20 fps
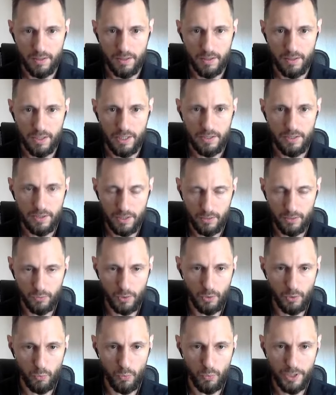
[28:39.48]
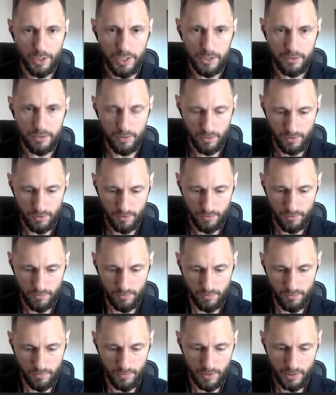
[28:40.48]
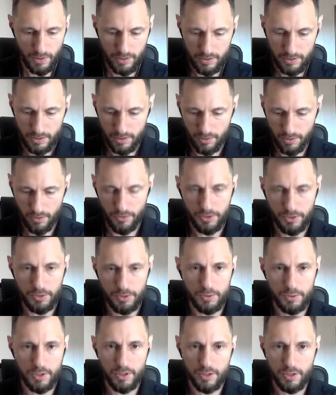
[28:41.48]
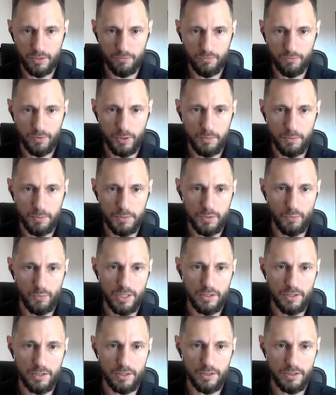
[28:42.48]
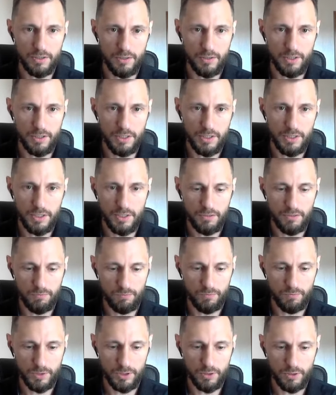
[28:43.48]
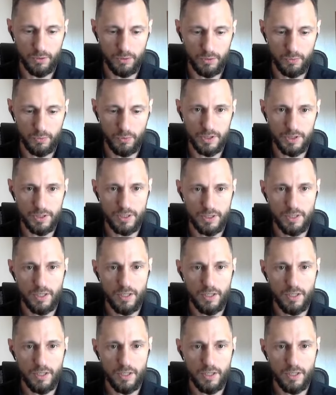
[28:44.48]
And then we'll wait until the user confirms whether the result was